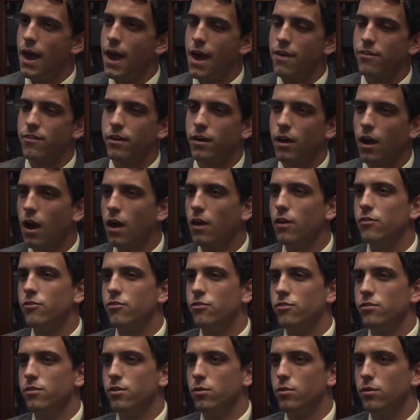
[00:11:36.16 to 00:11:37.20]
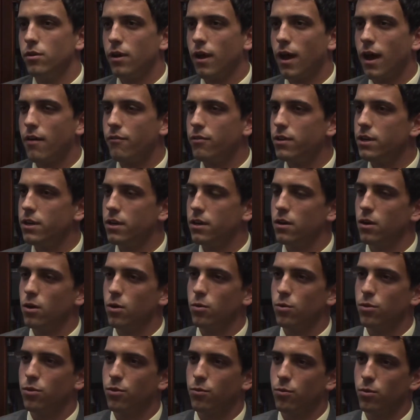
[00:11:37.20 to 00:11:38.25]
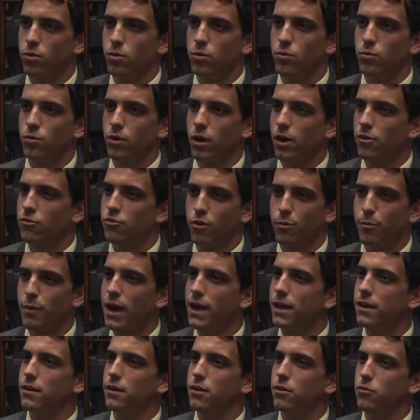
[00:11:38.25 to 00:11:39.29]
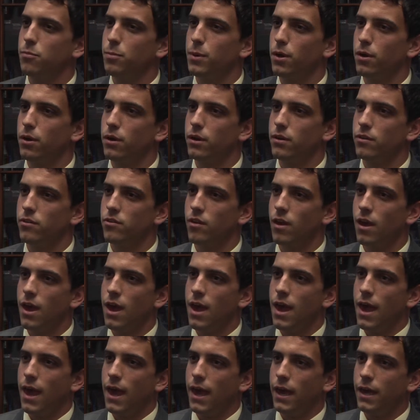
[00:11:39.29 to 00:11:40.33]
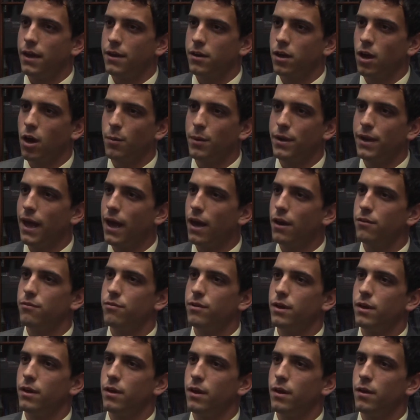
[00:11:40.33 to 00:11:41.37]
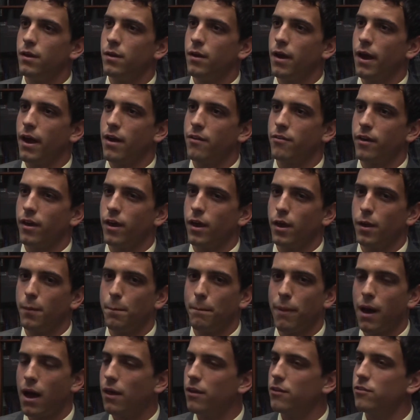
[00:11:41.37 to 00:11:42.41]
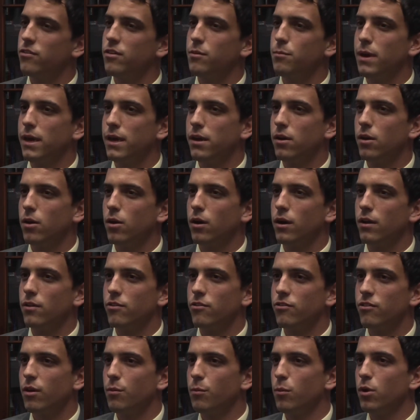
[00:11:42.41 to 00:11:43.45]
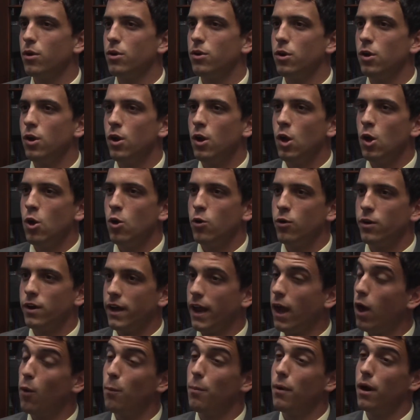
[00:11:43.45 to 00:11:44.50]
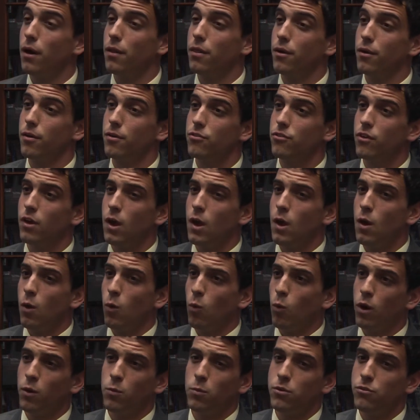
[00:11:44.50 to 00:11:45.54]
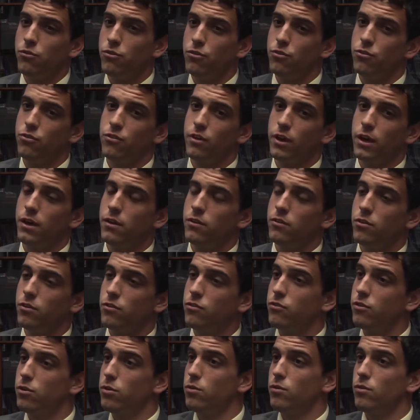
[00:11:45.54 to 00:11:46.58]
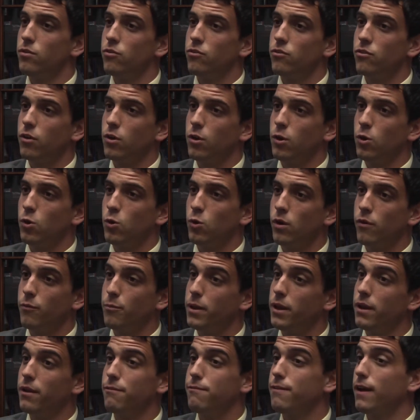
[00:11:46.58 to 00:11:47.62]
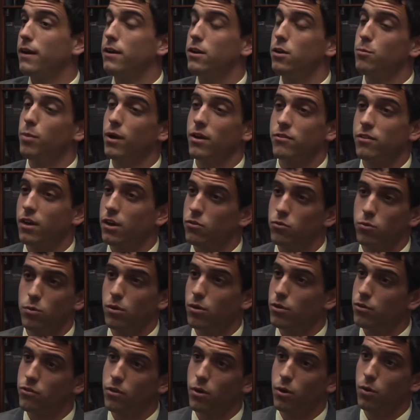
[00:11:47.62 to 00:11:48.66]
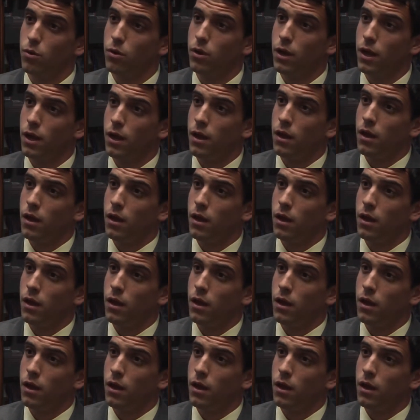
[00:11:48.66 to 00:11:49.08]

As a college student, having to go through a traumatic experience and coming out of it as a policymaker and someone who can help others, what would you say to students who have been affected by sexual assault?